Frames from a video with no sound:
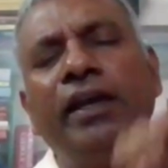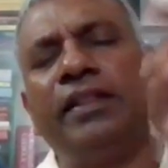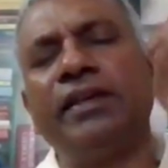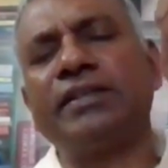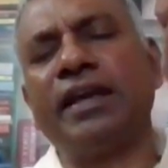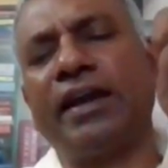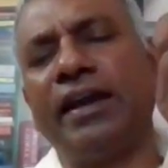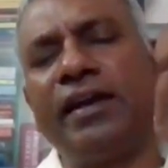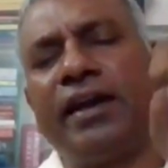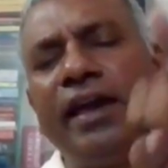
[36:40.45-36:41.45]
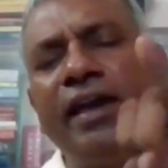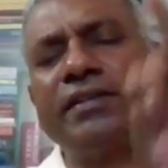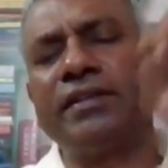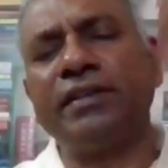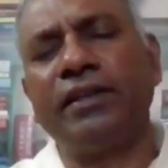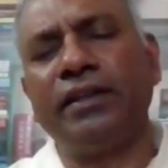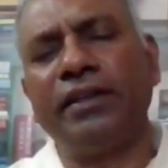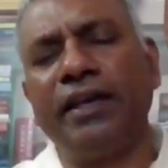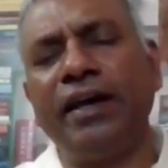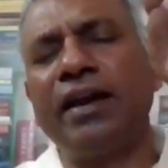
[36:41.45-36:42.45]
In the second case,
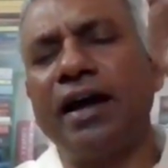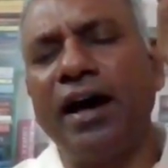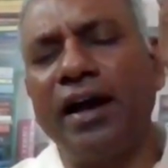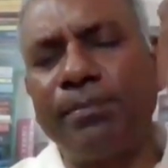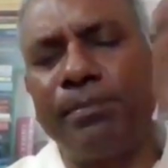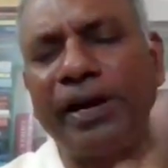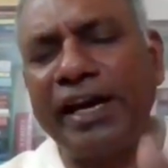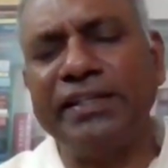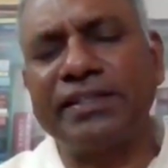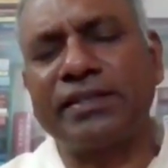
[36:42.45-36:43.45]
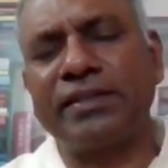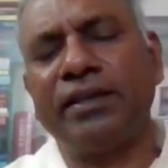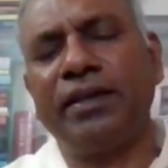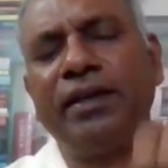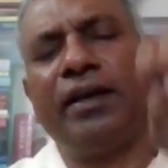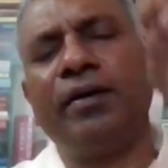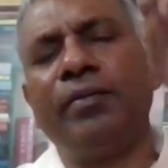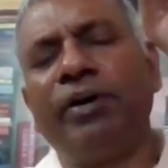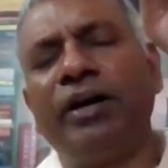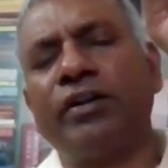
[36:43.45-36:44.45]
there are priests,
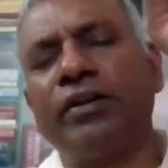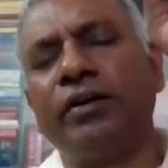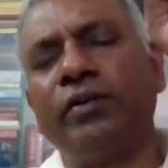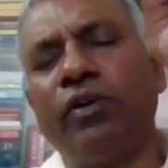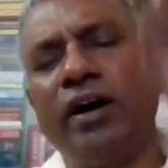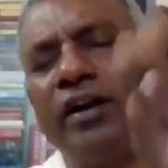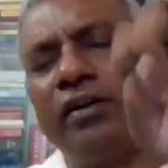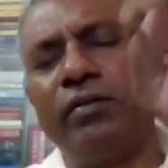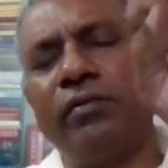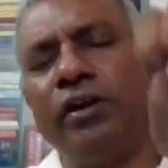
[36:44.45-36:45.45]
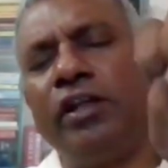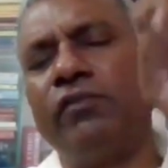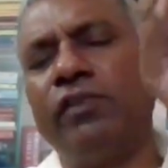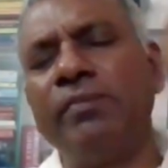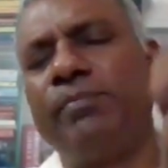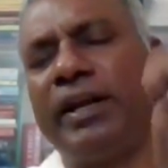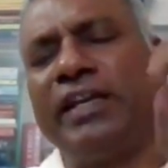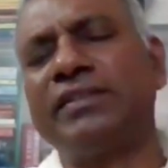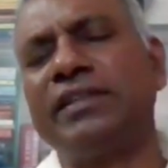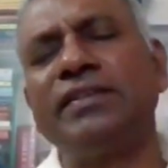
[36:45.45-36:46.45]
but only one
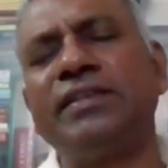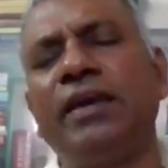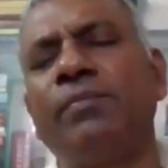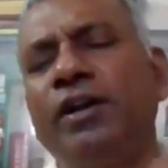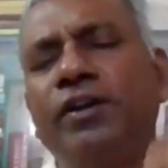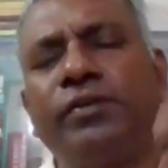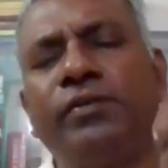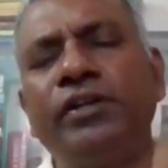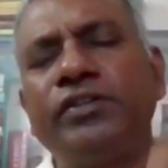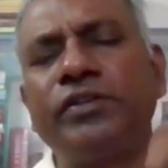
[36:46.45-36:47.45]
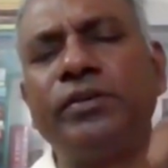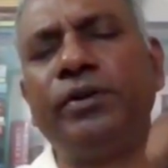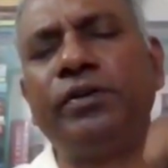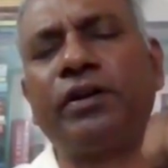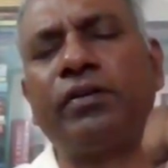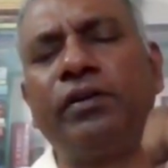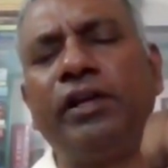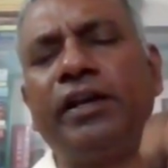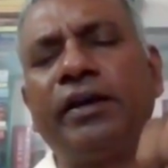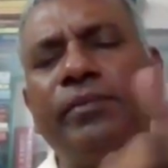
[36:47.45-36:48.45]
priest is able to distribute
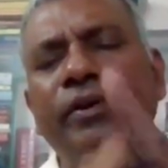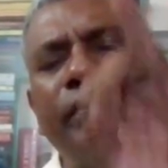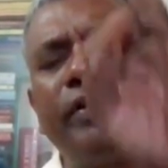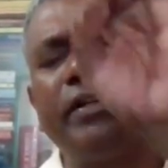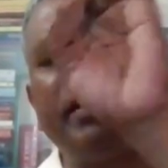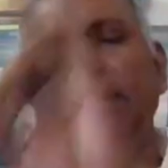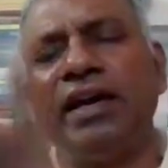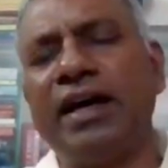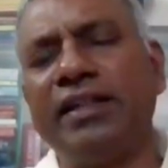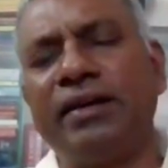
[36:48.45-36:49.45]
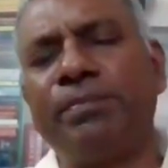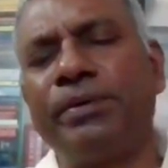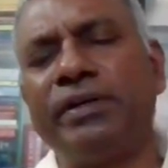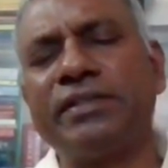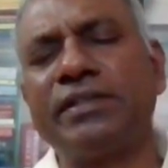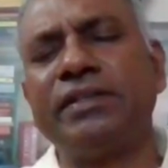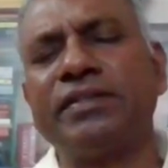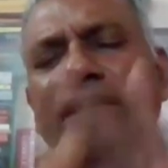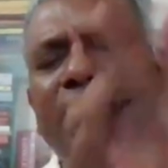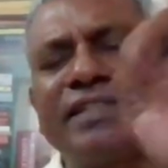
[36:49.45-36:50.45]
Holy Communion. The other
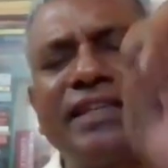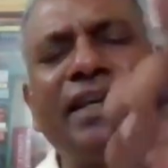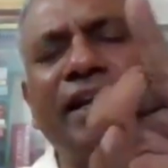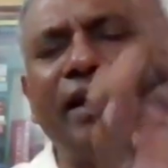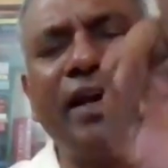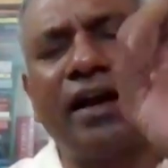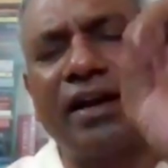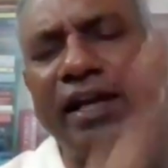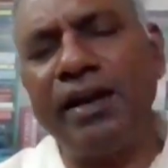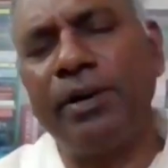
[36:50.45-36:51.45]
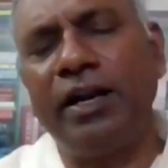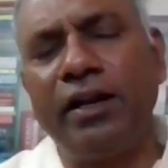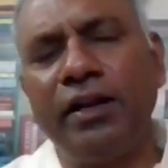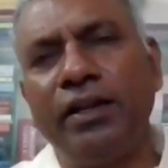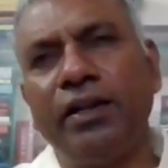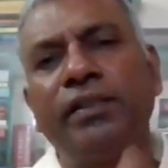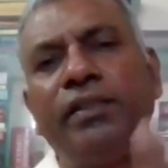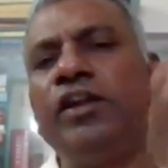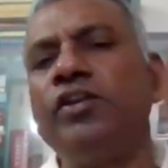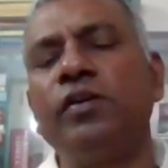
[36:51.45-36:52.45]
persons are sickly, unable.
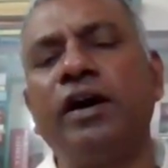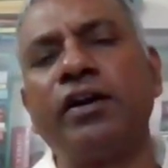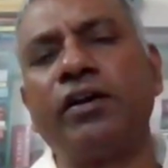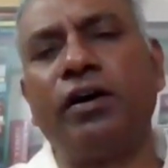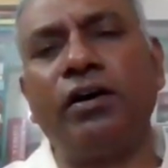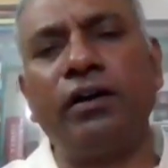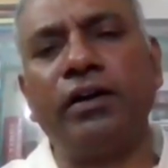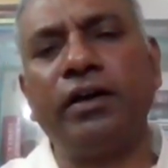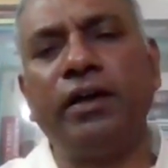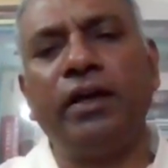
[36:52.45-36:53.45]
Then you are called.